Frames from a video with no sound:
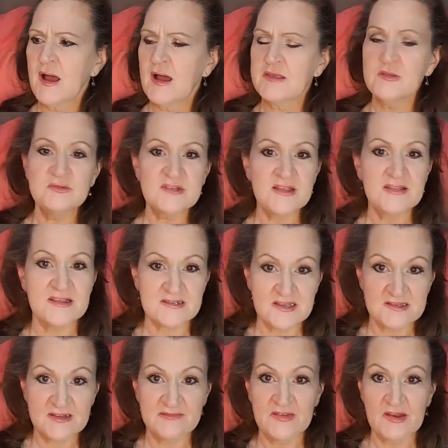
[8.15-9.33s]
uh, using this
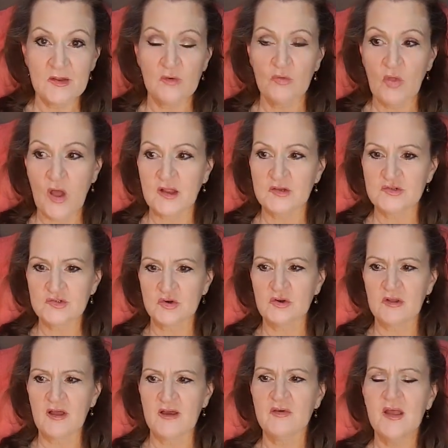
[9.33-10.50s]
as a video log, a
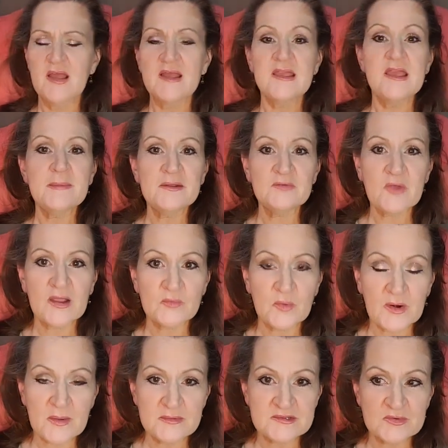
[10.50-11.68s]
journal of keeping track of
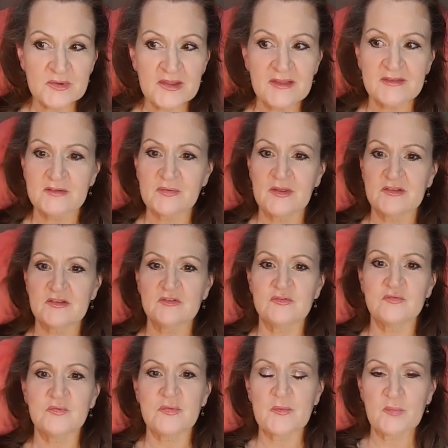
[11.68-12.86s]
what I was doing as I
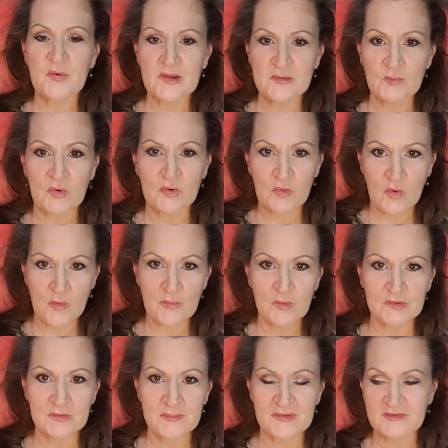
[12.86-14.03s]
transitioned from the brick and mortar corporate
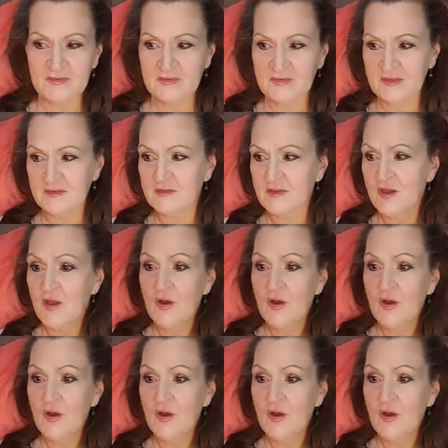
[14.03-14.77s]
world of businesses